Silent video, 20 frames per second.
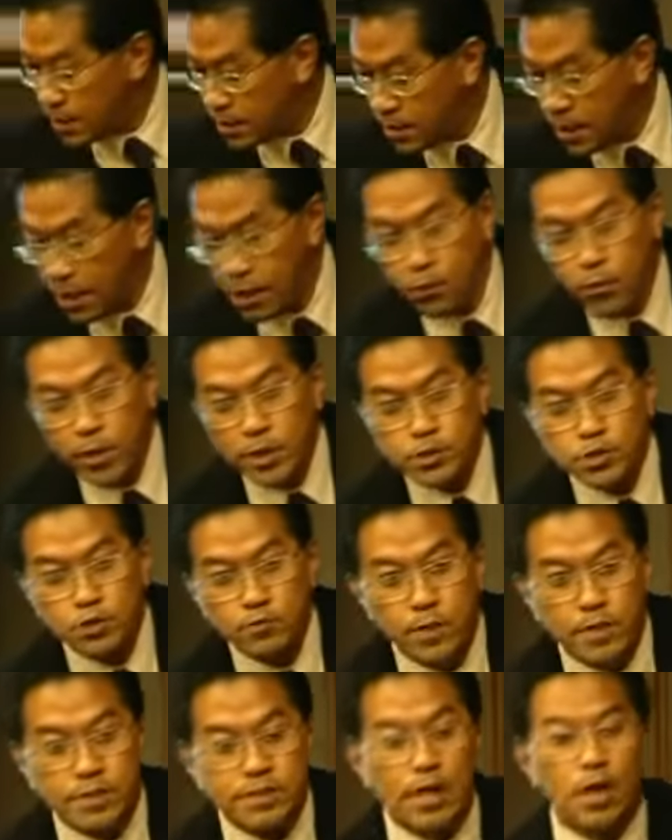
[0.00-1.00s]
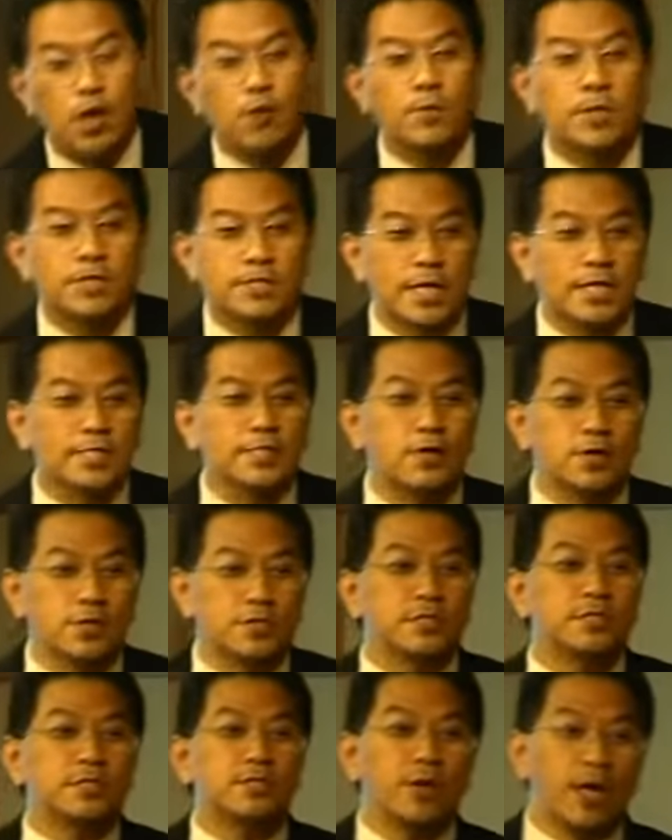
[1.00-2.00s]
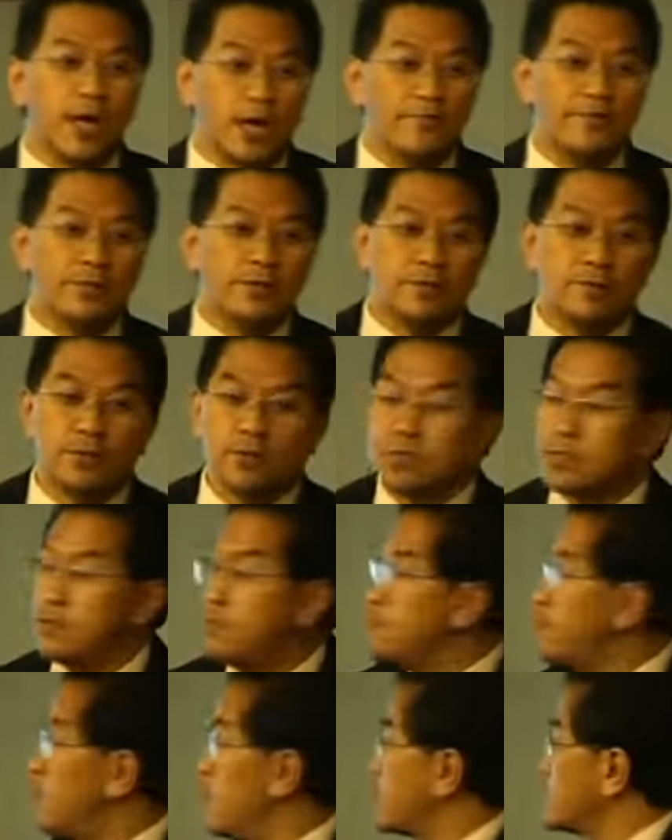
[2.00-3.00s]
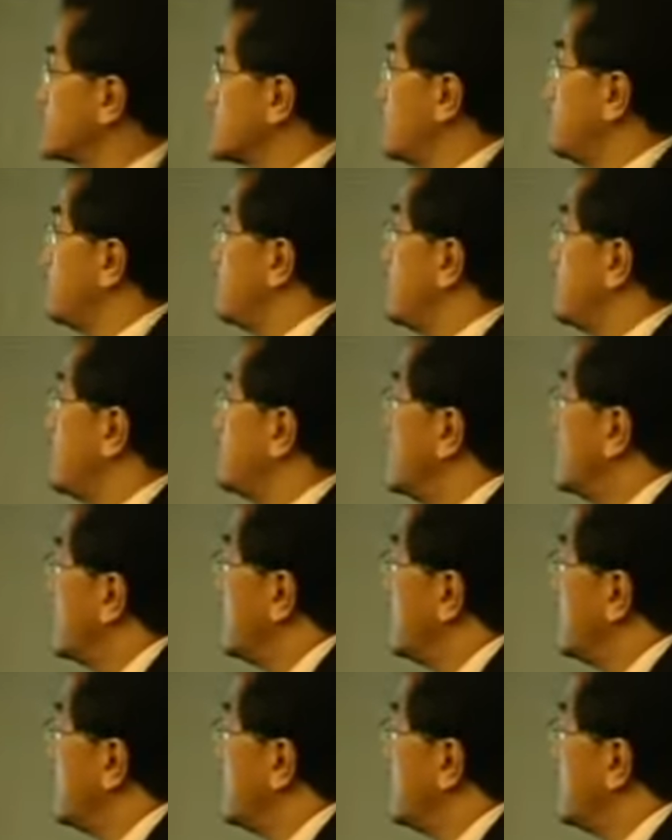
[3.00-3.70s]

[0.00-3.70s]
there are ways to measure how much antioxidant you have in your body. For example,